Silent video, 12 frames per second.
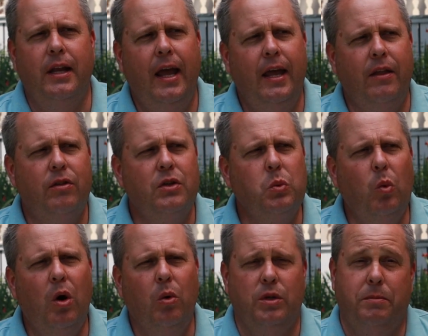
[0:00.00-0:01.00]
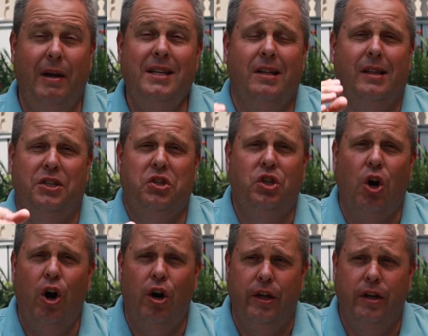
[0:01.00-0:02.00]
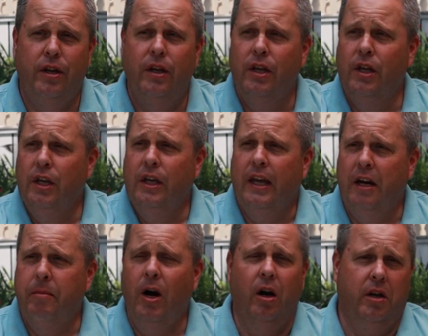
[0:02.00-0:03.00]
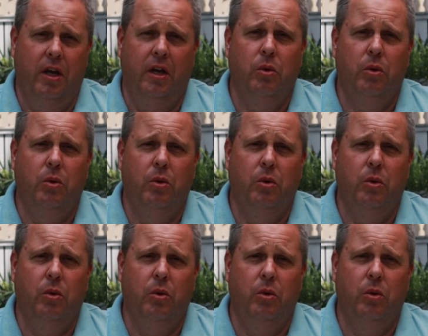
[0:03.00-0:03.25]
hey, this war was basically started in America.